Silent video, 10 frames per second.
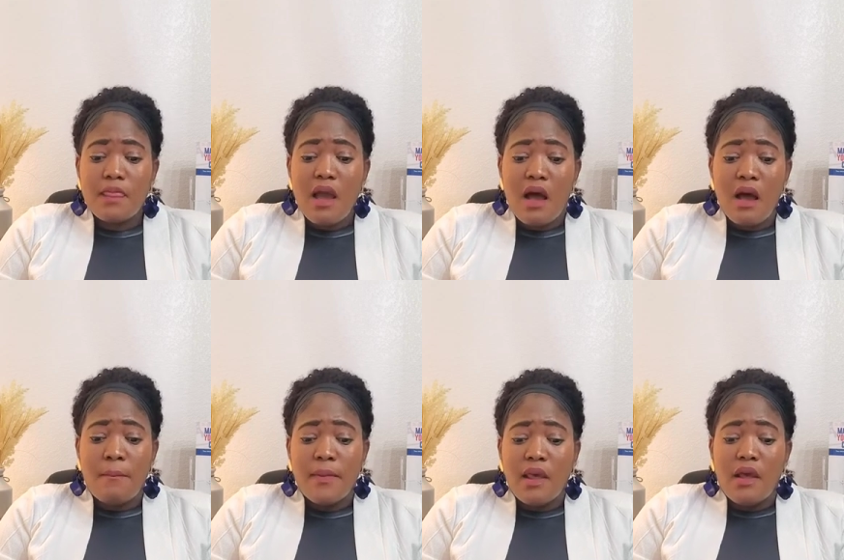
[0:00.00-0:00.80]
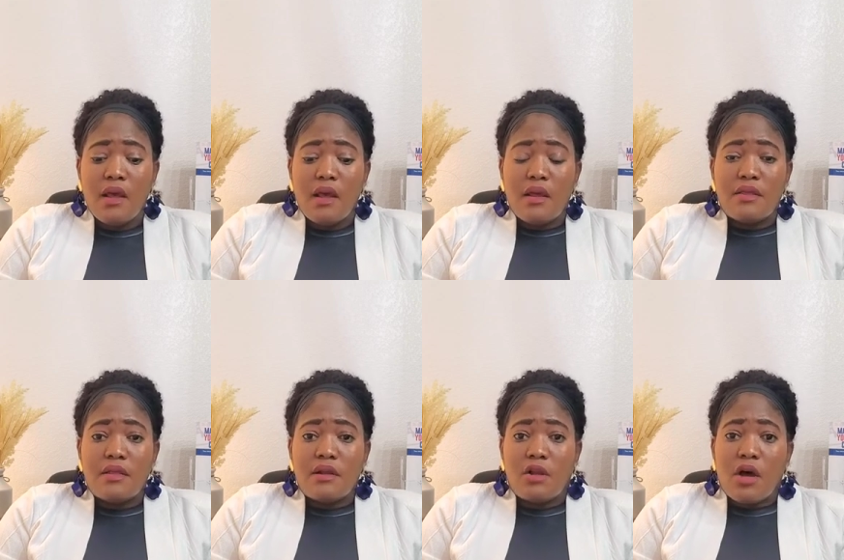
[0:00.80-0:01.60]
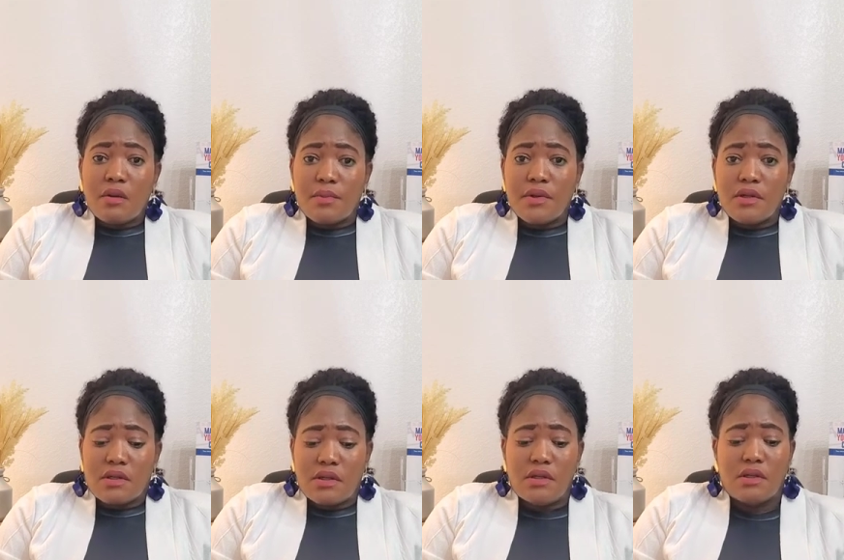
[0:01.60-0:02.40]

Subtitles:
The logbook